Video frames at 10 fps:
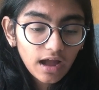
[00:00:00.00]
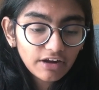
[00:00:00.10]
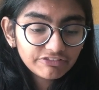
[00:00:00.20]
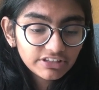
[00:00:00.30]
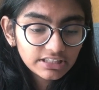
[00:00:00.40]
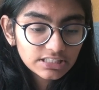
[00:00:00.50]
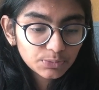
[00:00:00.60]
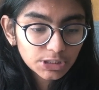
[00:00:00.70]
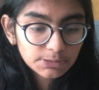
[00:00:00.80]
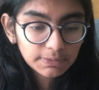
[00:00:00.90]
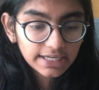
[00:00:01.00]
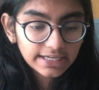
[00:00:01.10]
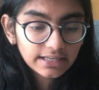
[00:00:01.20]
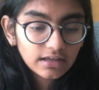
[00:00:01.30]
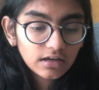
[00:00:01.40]
after this was
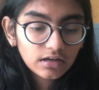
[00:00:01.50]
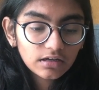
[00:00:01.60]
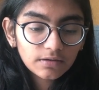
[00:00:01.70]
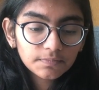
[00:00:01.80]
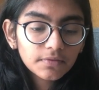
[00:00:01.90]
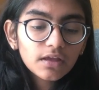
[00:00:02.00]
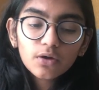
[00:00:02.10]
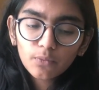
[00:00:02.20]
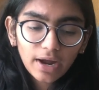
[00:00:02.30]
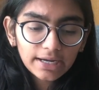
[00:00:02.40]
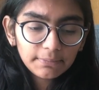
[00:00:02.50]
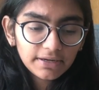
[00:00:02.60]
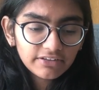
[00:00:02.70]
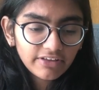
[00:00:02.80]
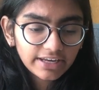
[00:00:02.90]
played, white
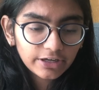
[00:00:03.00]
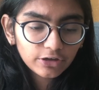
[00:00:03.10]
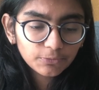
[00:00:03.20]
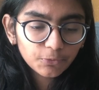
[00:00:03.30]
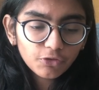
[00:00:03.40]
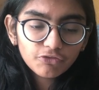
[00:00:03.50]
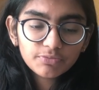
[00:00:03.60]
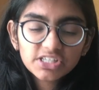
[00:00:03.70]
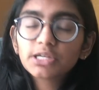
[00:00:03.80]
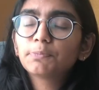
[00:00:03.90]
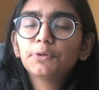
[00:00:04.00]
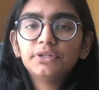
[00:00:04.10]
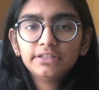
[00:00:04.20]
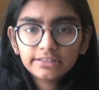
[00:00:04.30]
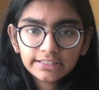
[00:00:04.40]
played a very good move, bishop to
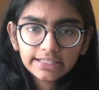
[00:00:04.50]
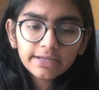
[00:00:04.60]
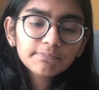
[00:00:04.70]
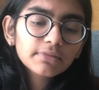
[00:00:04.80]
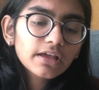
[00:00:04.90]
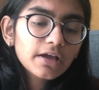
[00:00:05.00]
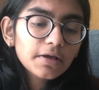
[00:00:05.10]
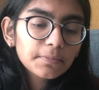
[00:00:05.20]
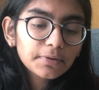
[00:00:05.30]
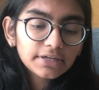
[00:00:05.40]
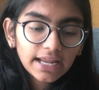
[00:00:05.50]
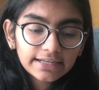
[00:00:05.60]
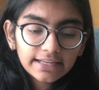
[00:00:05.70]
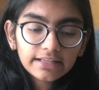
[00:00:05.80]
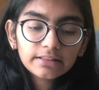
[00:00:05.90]
d3,
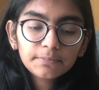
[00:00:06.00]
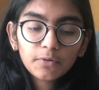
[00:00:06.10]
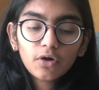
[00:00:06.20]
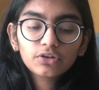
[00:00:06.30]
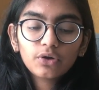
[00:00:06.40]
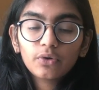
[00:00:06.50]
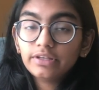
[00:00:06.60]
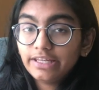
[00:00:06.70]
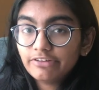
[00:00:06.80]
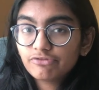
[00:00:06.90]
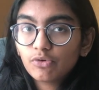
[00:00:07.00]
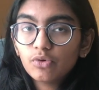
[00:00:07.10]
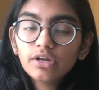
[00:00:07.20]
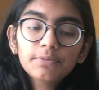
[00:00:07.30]
protecting the pawn on e4,